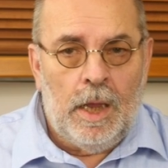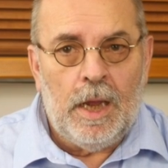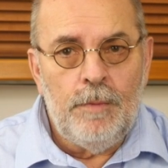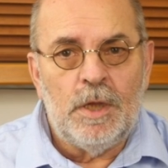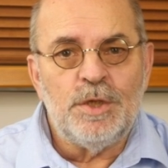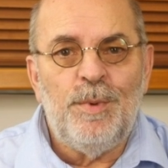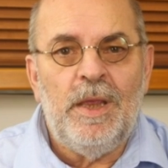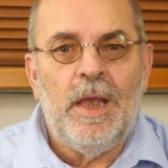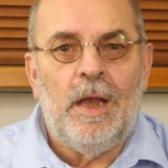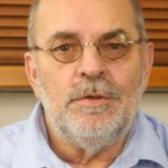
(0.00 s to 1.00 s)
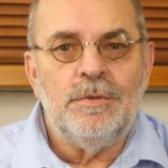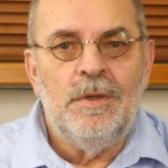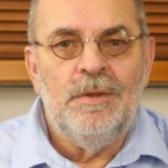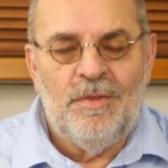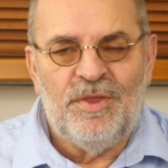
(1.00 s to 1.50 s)
I'm Hans Beekhuizen,
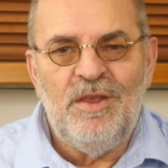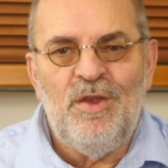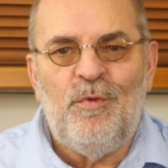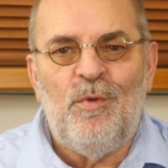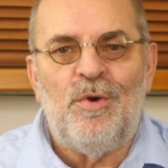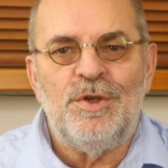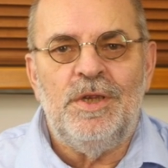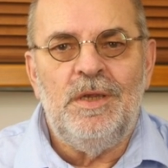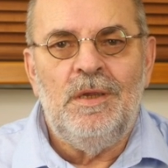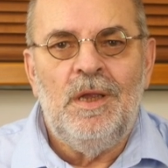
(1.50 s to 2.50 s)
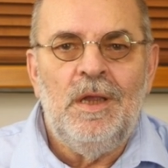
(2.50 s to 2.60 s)
thank you for watching